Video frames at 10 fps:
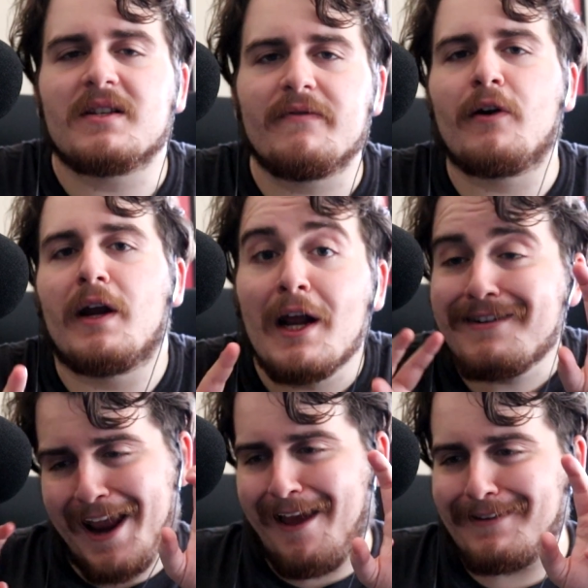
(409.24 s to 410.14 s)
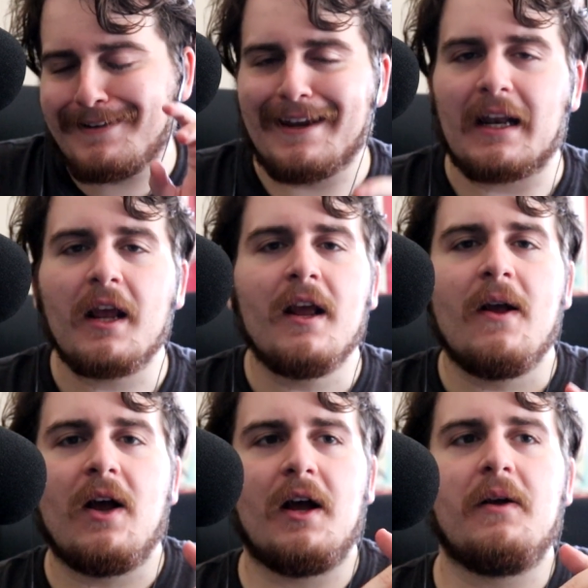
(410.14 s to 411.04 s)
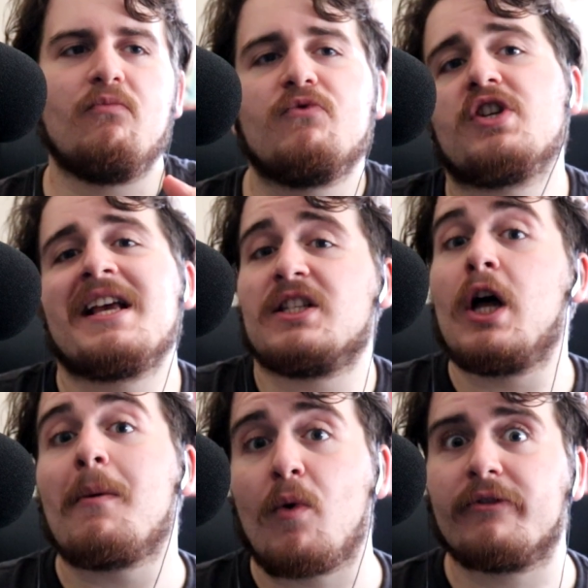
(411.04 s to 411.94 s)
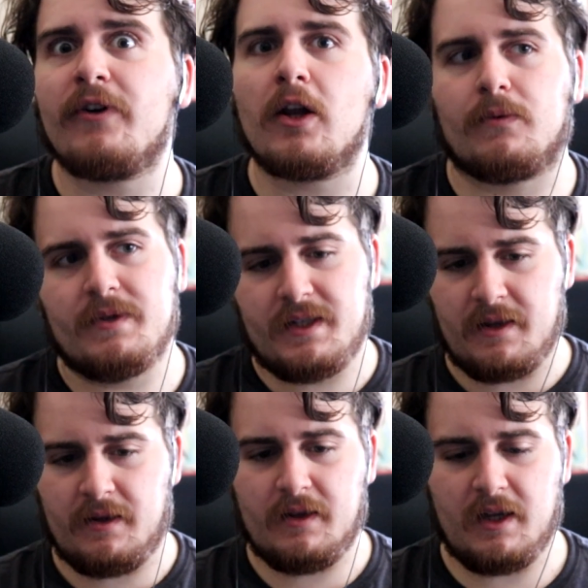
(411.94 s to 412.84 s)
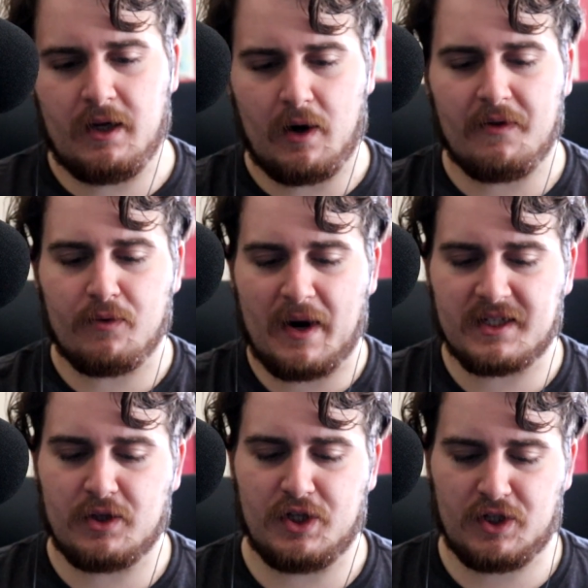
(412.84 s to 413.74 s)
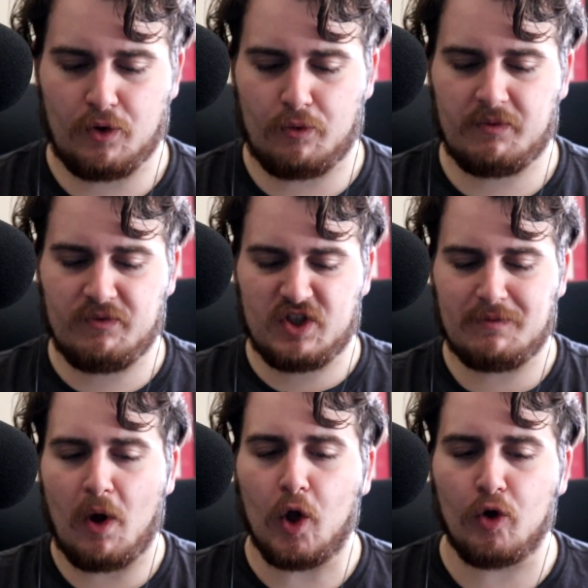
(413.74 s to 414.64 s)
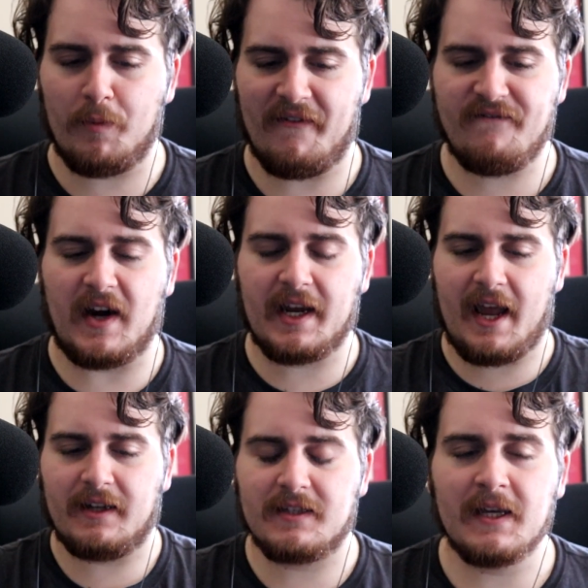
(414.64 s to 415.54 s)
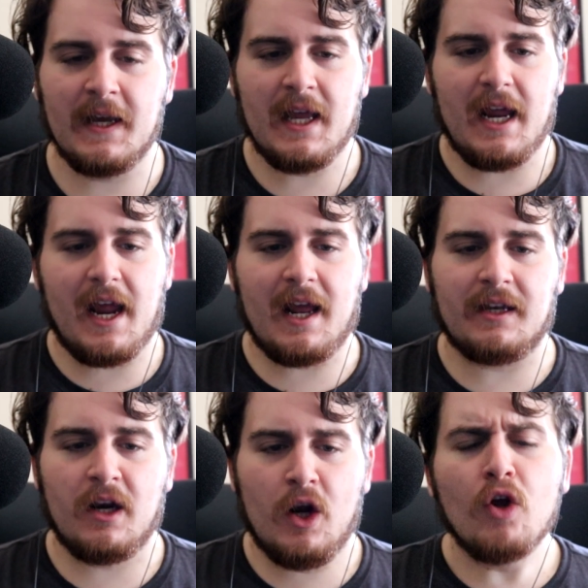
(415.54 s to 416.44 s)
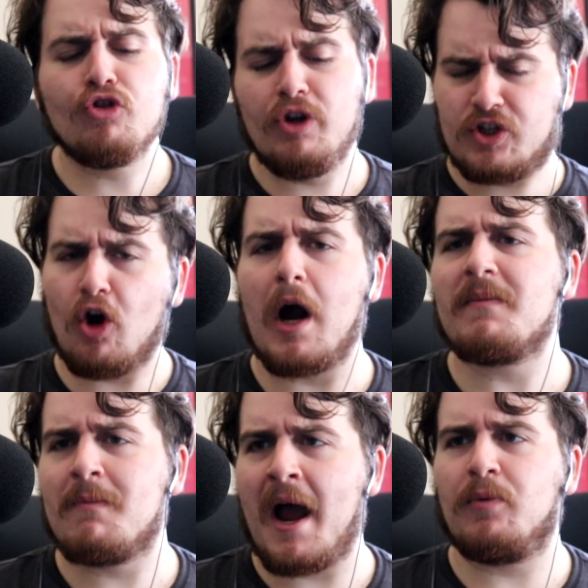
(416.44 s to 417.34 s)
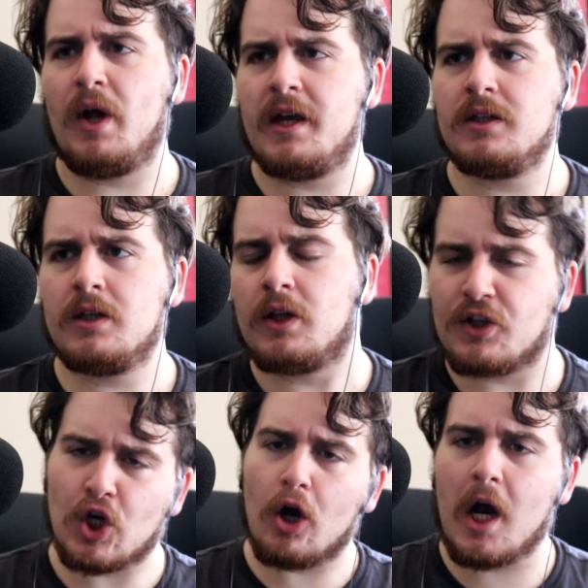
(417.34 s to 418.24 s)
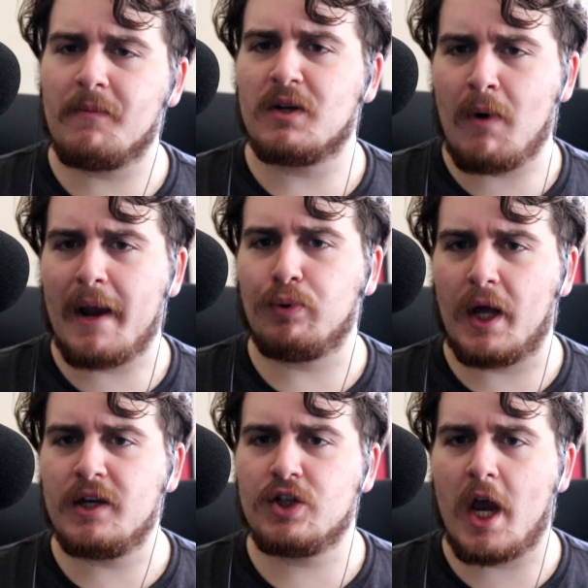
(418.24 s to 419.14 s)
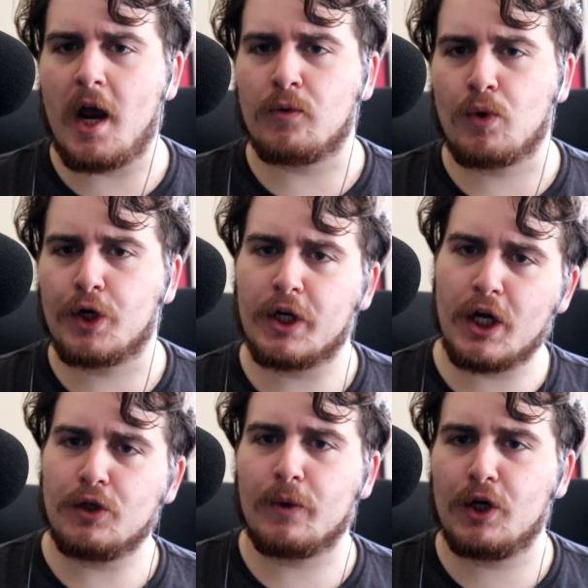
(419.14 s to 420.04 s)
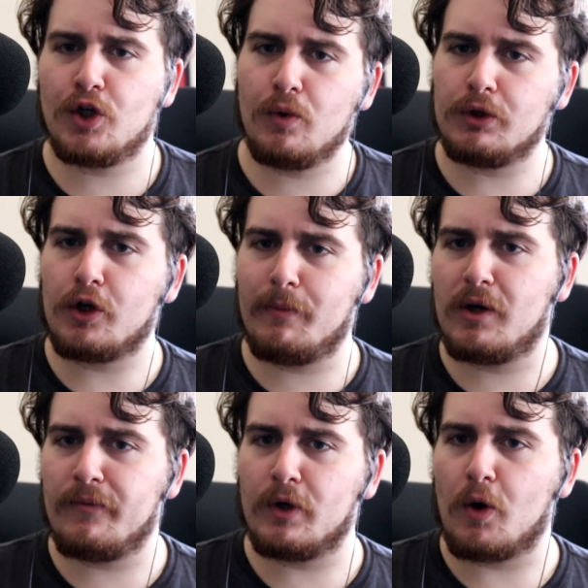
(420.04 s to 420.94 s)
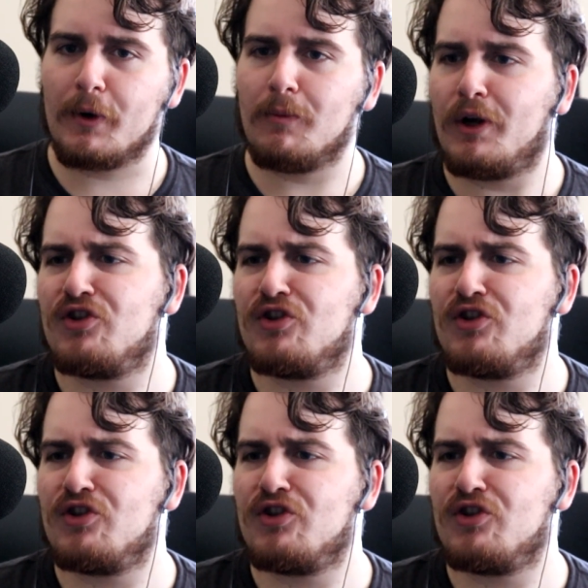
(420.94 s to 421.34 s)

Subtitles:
very talented, just has a lot more followers than the rest of this small group of fuckheads, and let's all come to my place. Let's all come to my place, and we're gonna do a little bit of we're gonna play